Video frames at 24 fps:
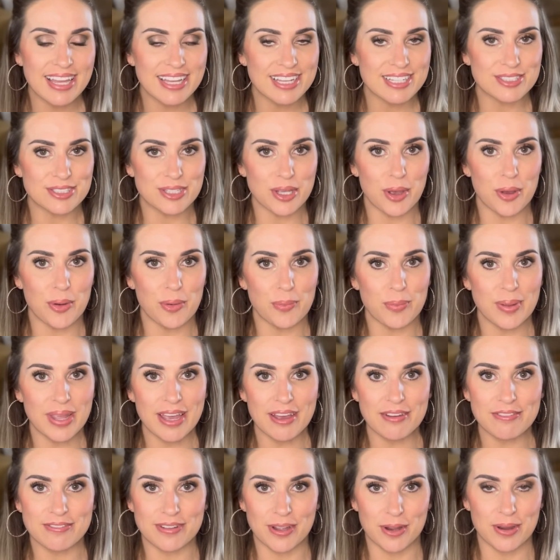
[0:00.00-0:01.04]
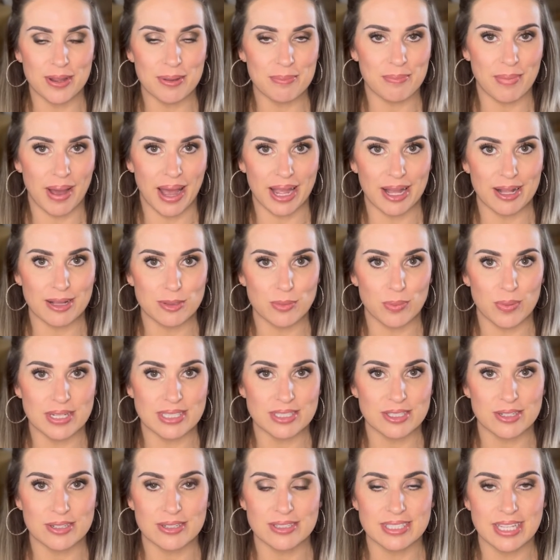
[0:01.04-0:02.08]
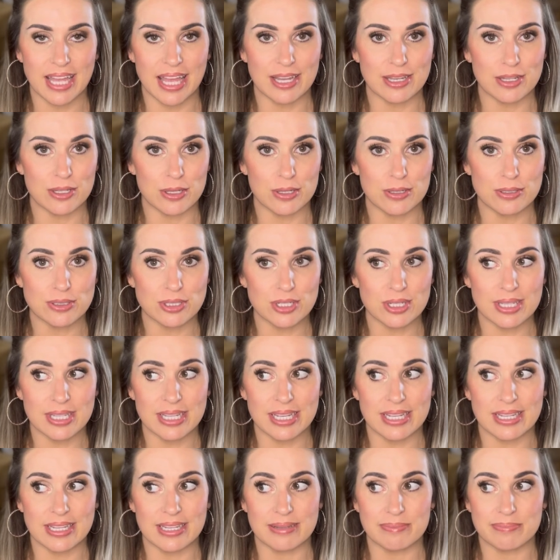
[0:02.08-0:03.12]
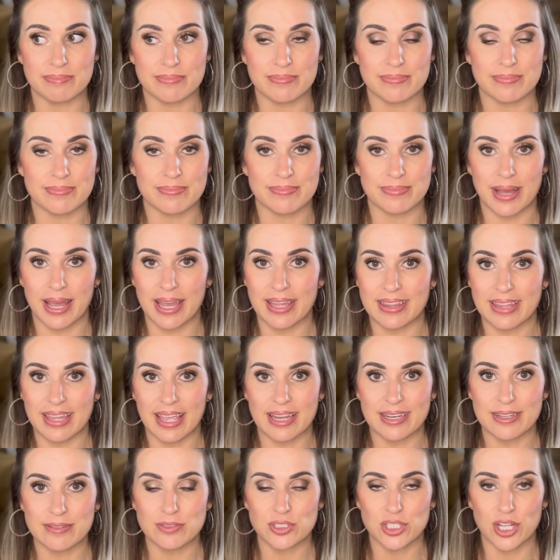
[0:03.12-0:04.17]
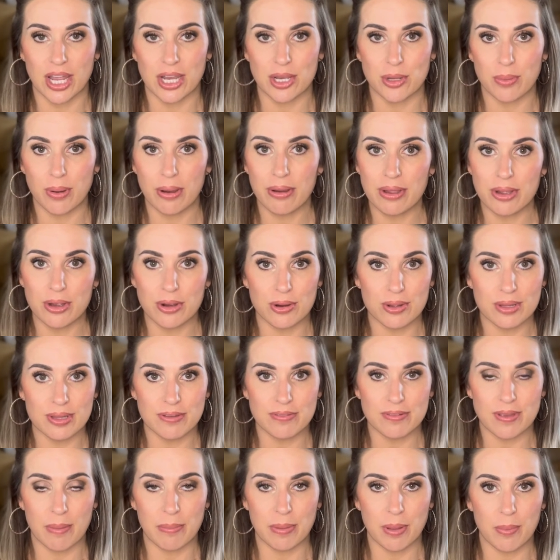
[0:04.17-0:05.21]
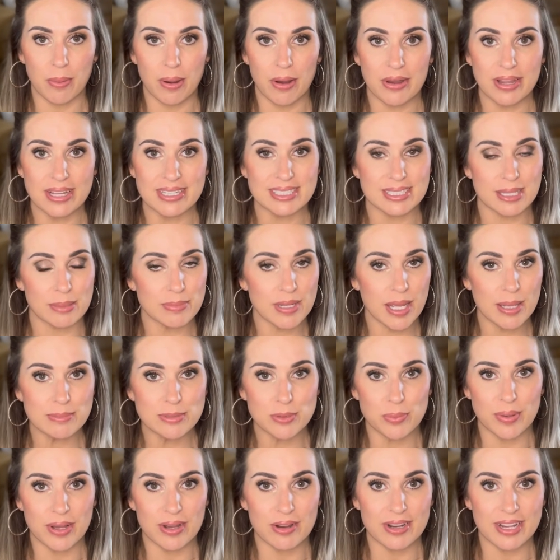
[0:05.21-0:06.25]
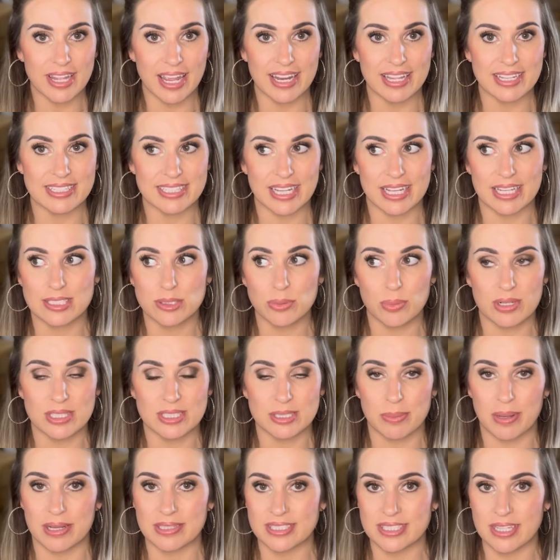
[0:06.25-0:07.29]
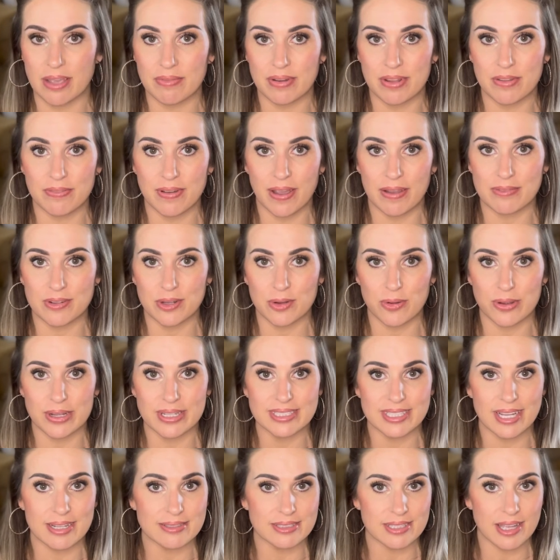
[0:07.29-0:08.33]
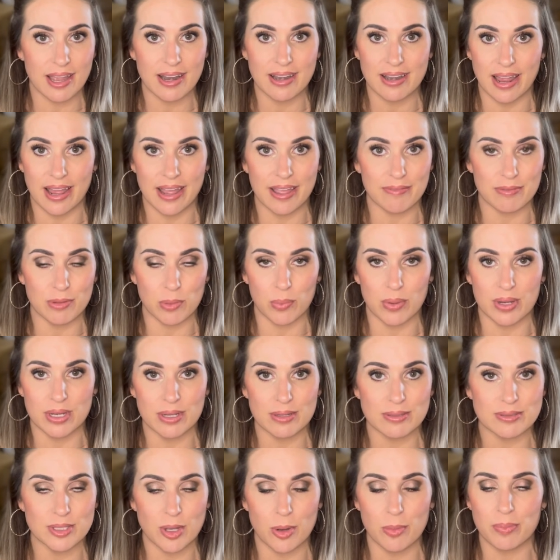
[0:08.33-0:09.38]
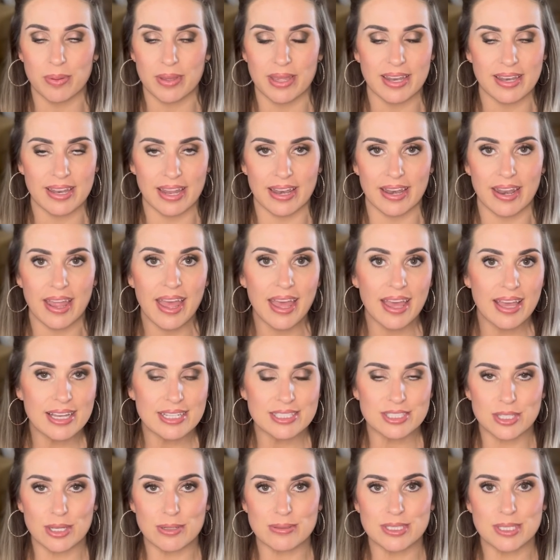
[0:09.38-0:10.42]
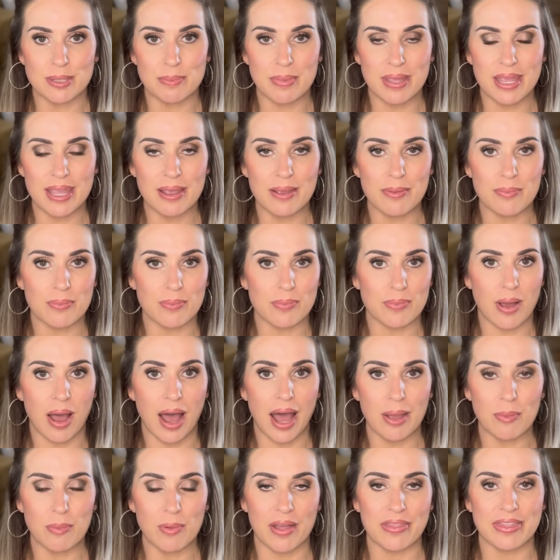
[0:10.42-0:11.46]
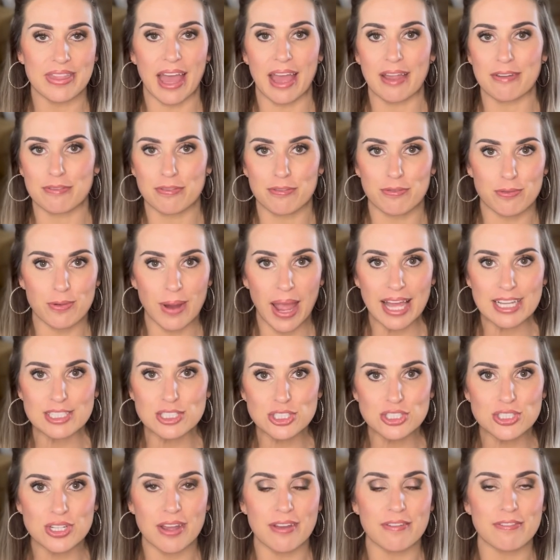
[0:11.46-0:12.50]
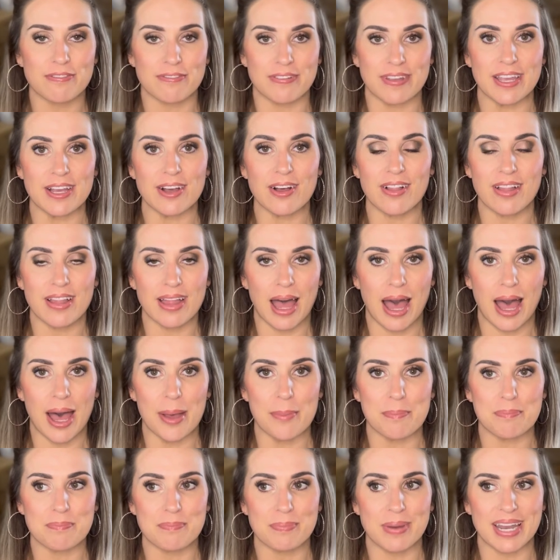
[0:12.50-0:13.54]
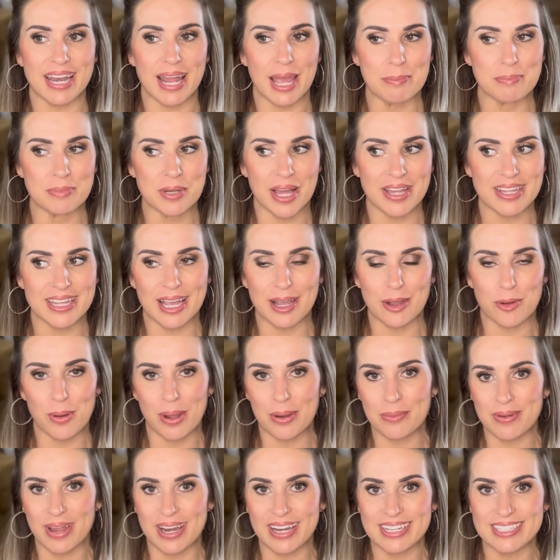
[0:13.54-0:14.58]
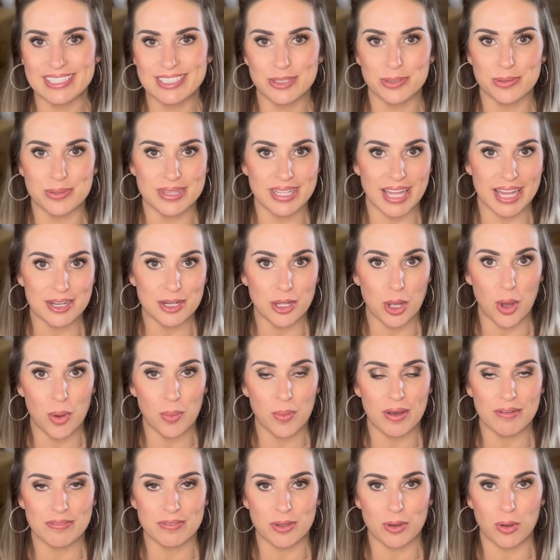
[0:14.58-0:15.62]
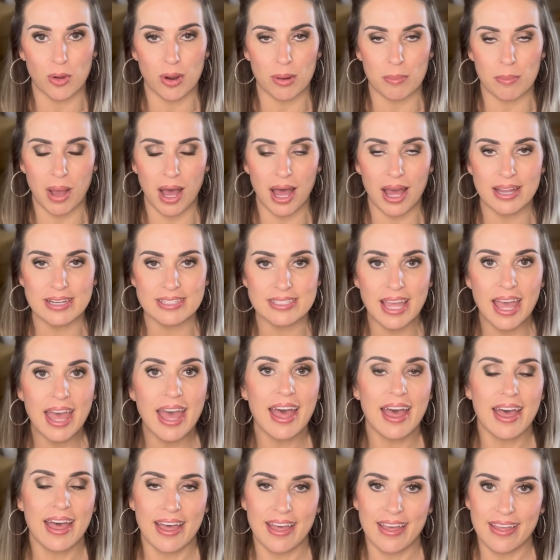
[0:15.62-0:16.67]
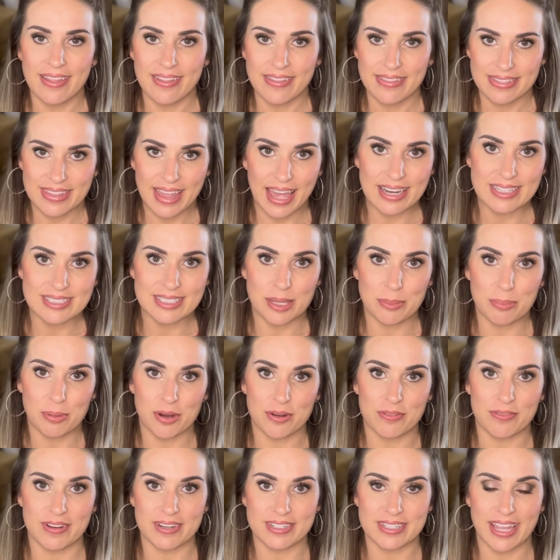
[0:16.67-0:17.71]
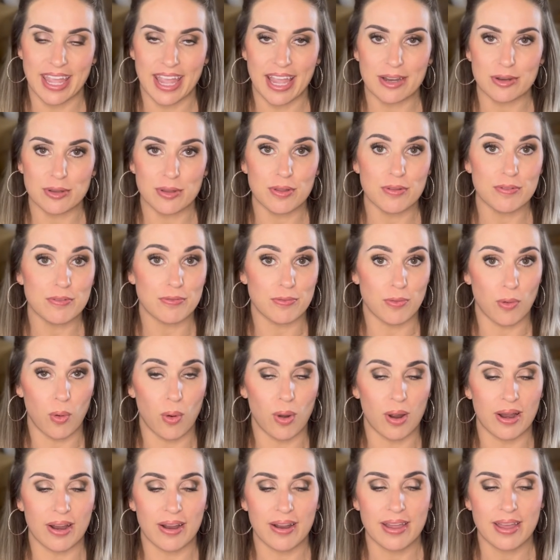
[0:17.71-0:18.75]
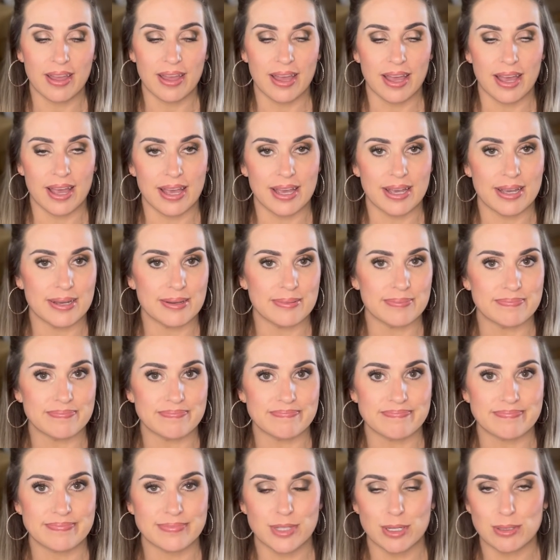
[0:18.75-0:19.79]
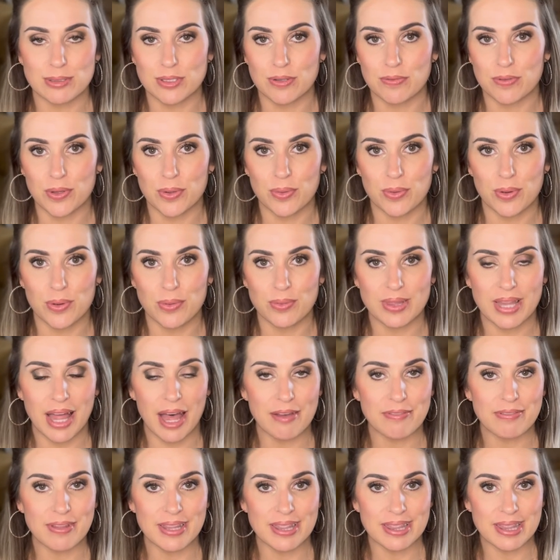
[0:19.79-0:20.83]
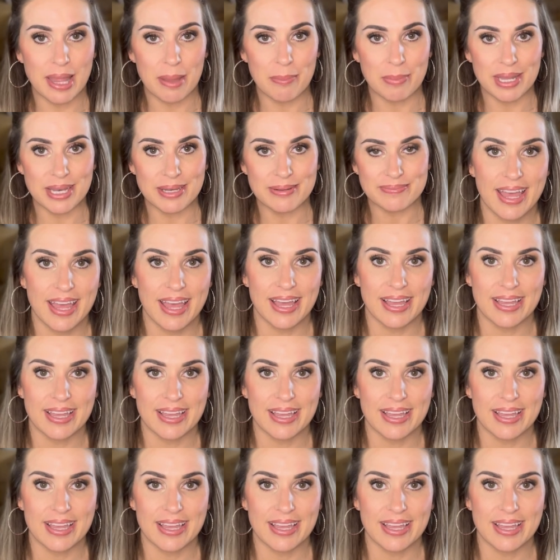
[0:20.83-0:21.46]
So we have very mild winters and usually by the end of January, early February, sometimes we are getting days where it's about 75 degrees outside and I have the windows open. And so to me, I want that fresh feel, um, but I'm not yet quite ready to let go of the gourmand. That is a perfect candle for um, those of you who love lemon.